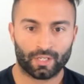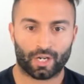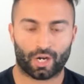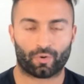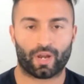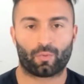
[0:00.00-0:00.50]

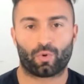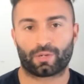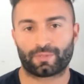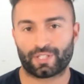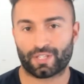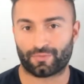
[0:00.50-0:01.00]
All right, welcome
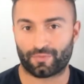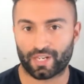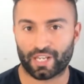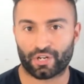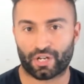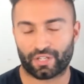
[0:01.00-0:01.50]
to this
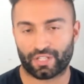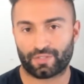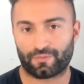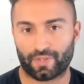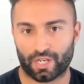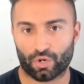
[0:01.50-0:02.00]
video. Now, in this
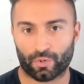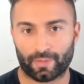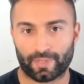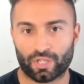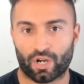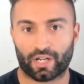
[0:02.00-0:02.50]
video, we're going
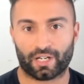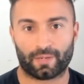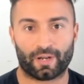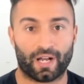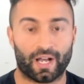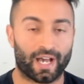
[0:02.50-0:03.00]
to be talking
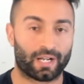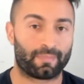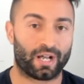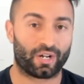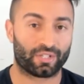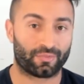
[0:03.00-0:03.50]
about how to
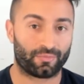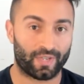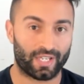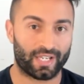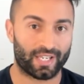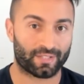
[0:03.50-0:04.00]
balance
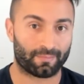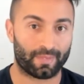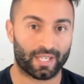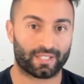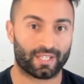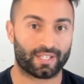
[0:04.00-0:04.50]
fitness,
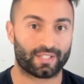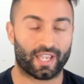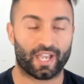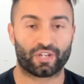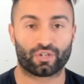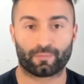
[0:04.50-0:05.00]
business,
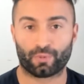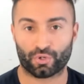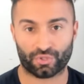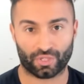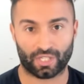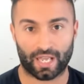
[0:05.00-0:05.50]
and your
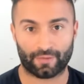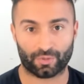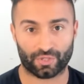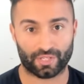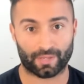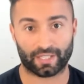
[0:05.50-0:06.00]
personal life,
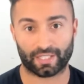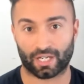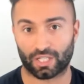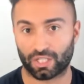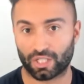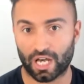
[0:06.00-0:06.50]
which is something that a
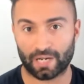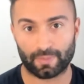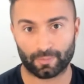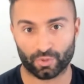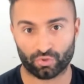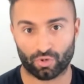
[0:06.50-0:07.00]
lot of
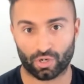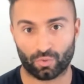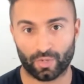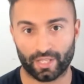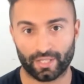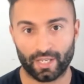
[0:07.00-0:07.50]
people struggle
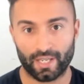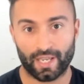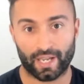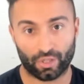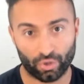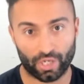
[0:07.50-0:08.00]
with,
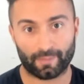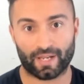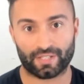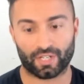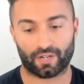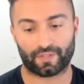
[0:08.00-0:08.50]
including
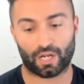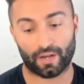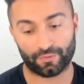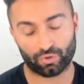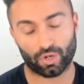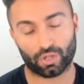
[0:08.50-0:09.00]
myself. Now,
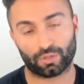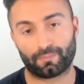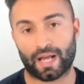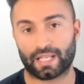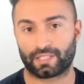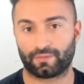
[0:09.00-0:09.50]
I've struggled
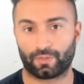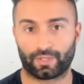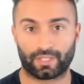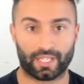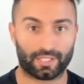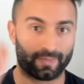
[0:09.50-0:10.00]
massively
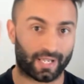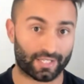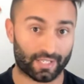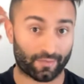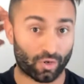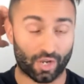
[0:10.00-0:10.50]
with this because
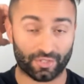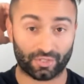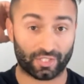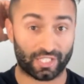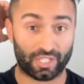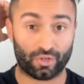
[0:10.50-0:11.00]
I've
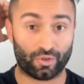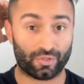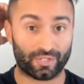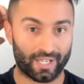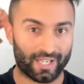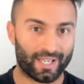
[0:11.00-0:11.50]
constantly
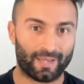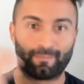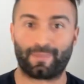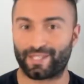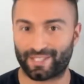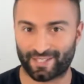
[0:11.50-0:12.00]
used
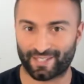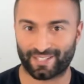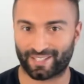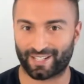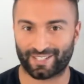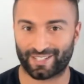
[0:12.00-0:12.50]
business as
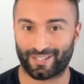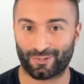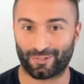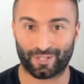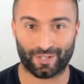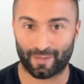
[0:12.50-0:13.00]
an excuse
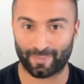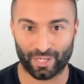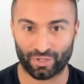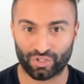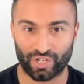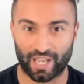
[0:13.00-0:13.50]
to not be
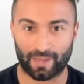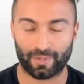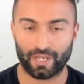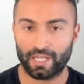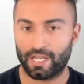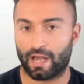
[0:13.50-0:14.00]
in shape.
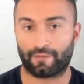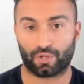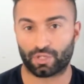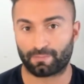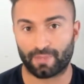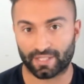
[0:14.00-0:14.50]
I've
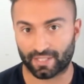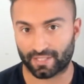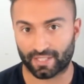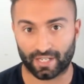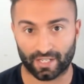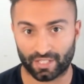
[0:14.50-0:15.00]
used business
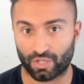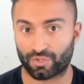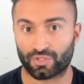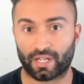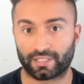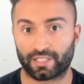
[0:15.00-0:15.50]
as an excuse
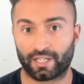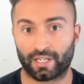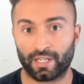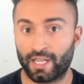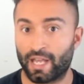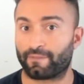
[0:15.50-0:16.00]
not to
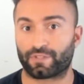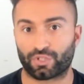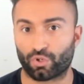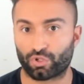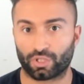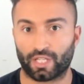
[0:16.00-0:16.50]
have a
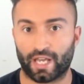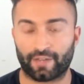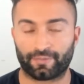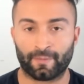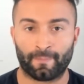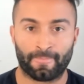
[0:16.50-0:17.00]
social life.